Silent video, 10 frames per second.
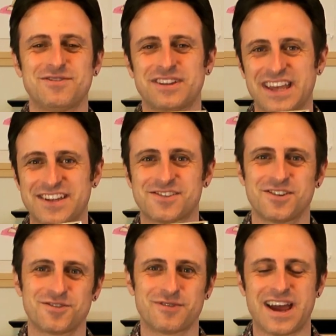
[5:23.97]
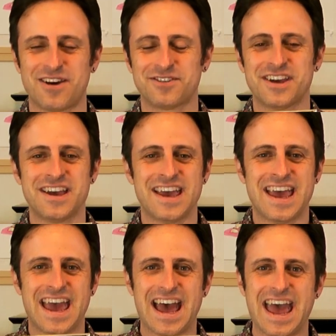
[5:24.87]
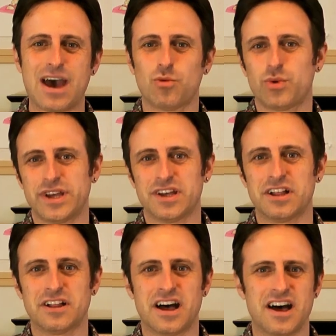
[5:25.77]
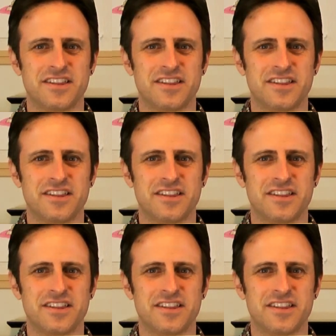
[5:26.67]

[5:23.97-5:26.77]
You can like turn around at will.